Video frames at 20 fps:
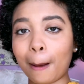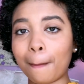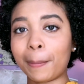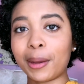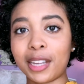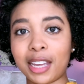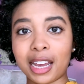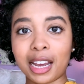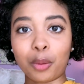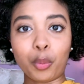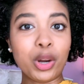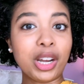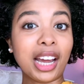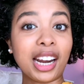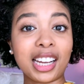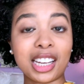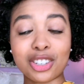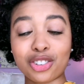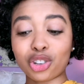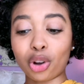But yeah, we gotta
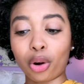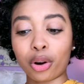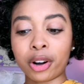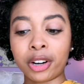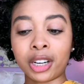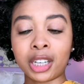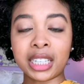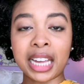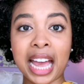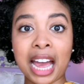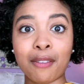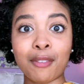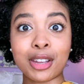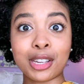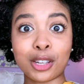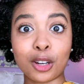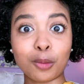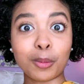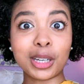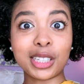get started because I have
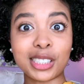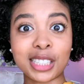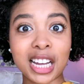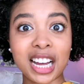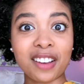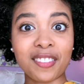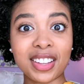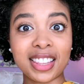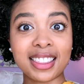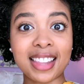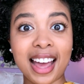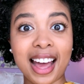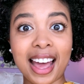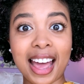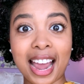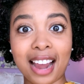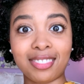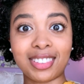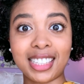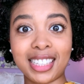so much stuff that I
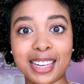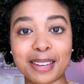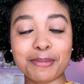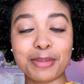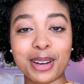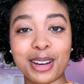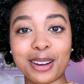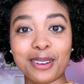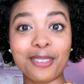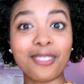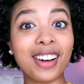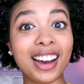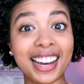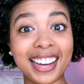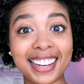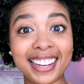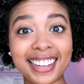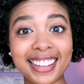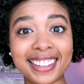have to get put away.